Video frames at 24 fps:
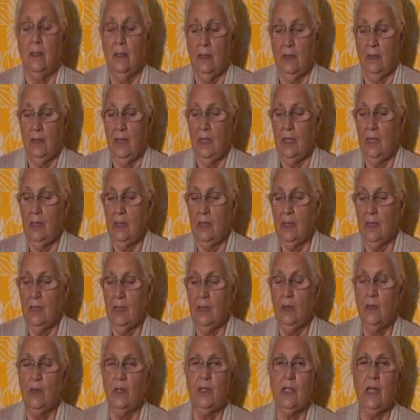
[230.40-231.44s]
But these
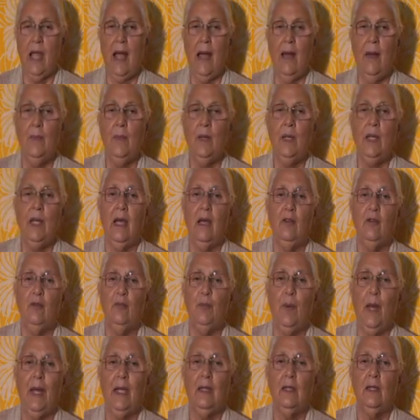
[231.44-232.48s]
little salmon
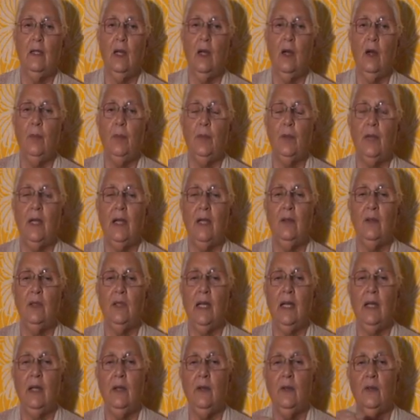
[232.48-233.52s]
have packed up their
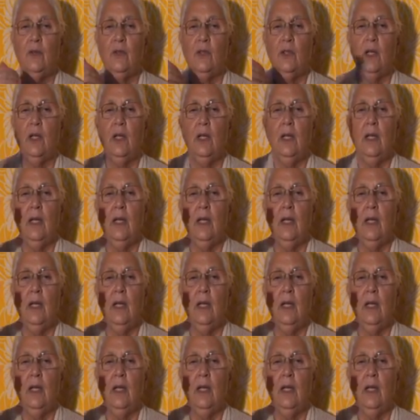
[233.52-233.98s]
tails